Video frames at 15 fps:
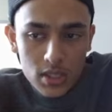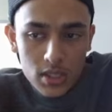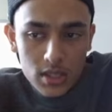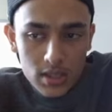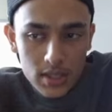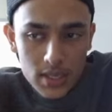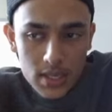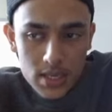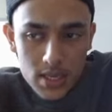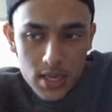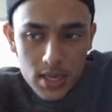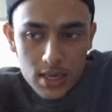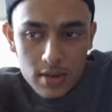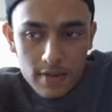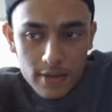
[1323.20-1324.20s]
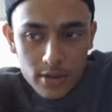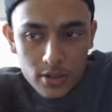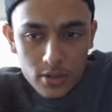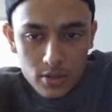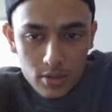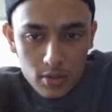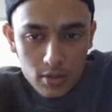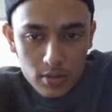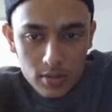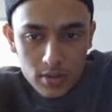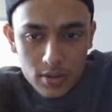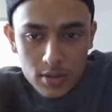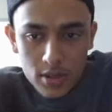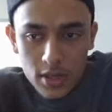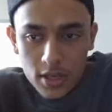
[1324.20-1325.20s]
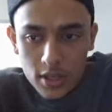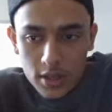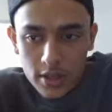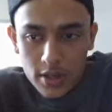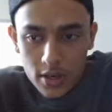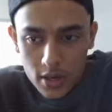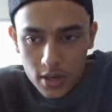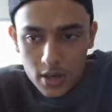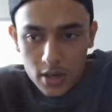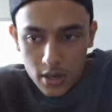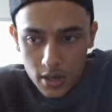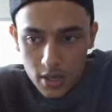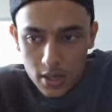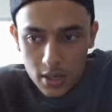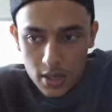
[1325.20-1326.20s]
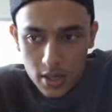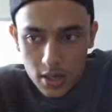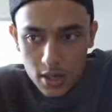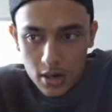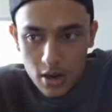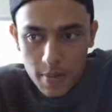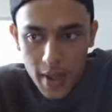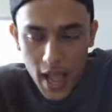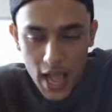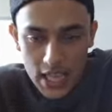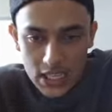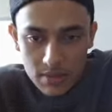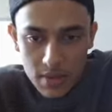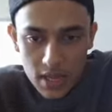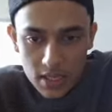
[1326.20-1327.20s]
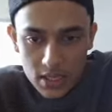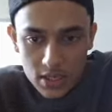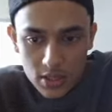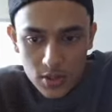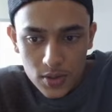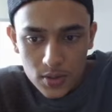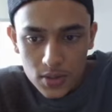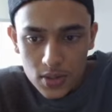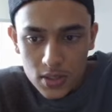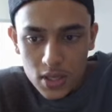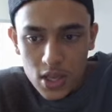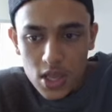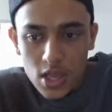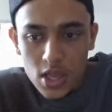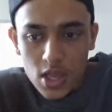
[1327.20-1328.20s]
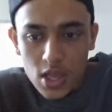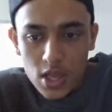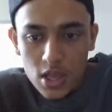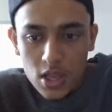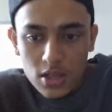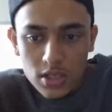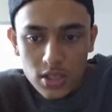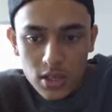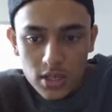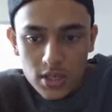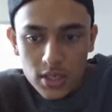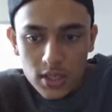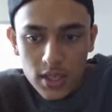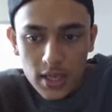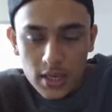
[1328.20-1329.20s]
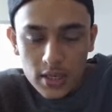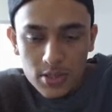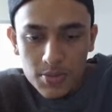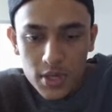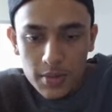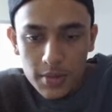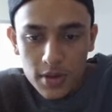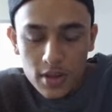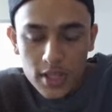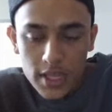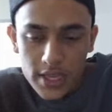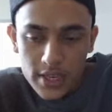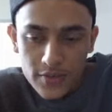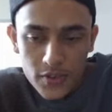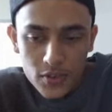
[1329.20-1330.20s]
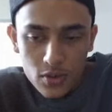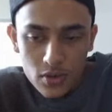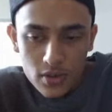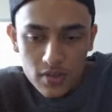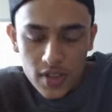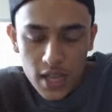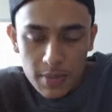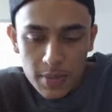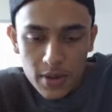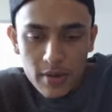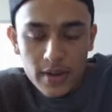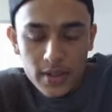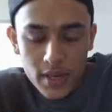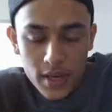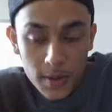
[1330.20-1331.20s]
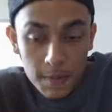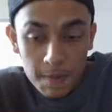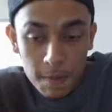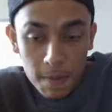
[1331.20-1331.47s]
the individuals in their in their um, hazmat suits conducting that experiment on that individual on the flatbed right there.